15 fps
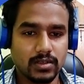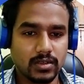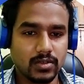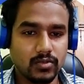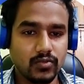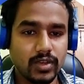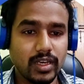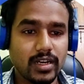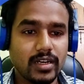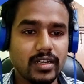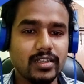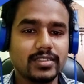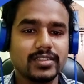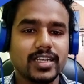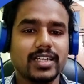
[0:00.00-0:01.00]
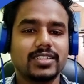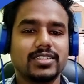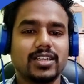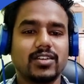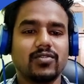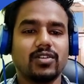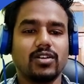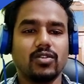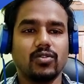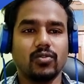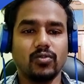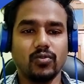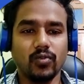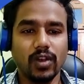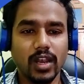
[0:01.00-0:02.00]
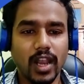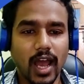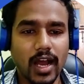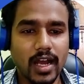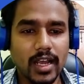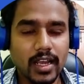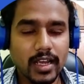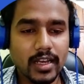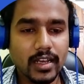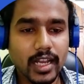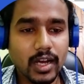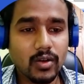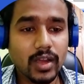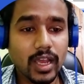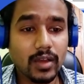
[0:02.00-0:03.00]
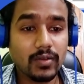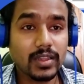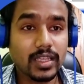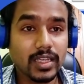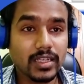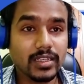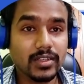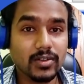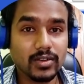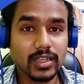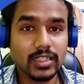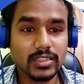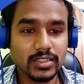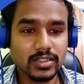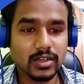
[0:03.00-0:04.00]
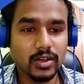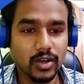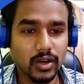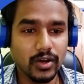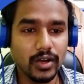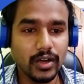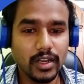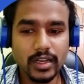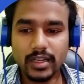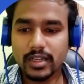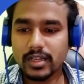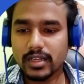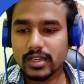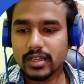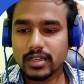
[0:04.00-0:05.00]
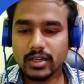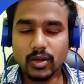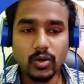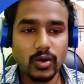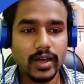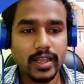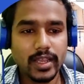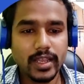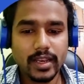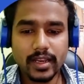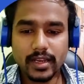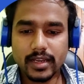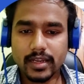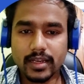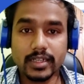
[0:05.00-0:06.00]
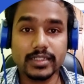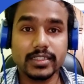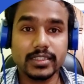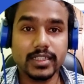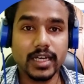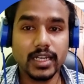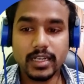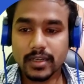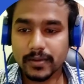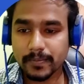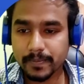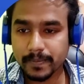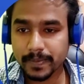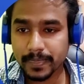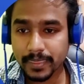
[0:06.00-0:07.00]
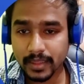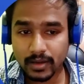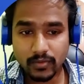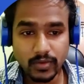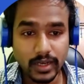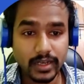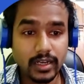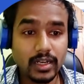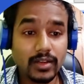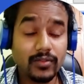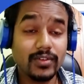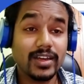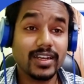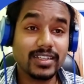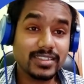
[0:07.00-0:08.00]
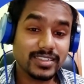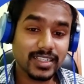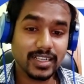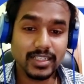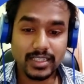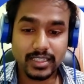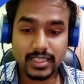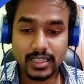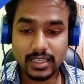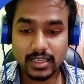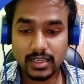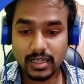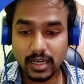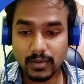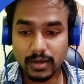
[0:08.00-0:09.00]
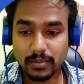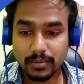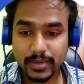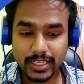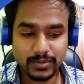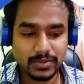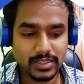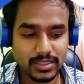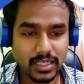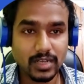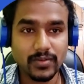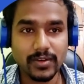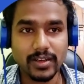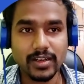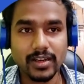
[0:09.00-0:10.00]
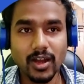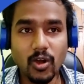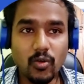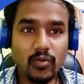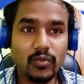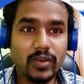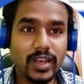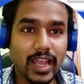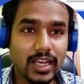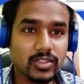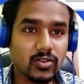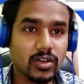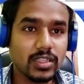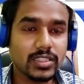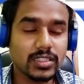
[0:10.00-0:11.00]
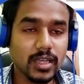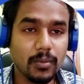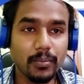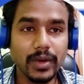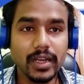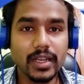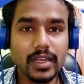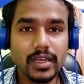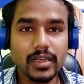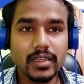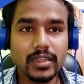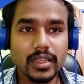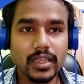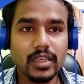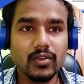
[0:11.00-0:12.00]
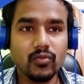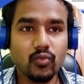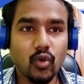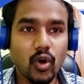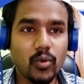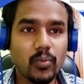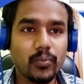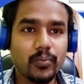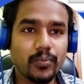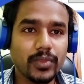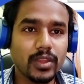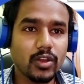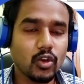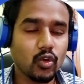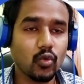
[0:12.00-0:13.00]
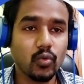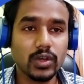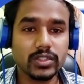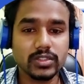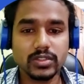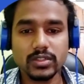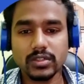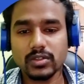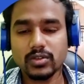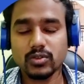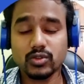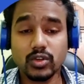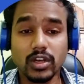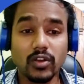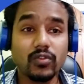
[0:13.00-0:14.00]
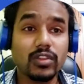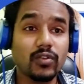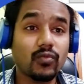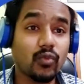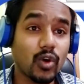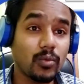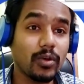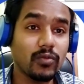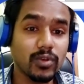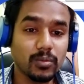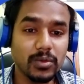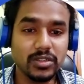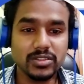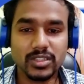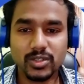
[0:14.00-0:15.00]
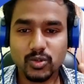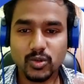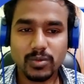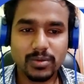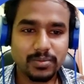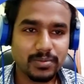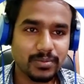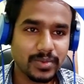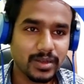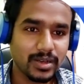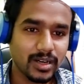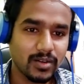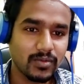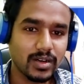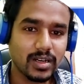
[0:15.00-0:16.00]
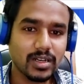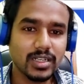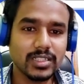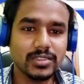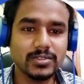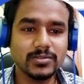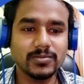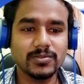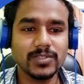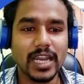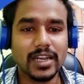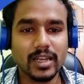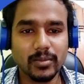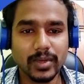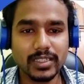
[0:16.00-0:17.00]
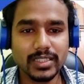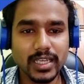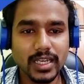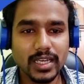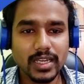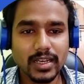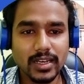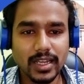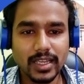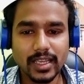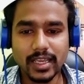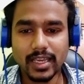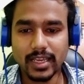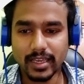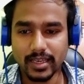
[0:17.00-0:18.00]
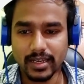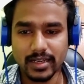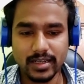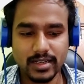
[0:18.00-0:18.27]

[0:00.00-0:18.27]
We are inside server. Voila, now everything looking good, no error, it's done. Finally we are inside our PHP server. Now we will actually submit the form request, the form information to our database, like here.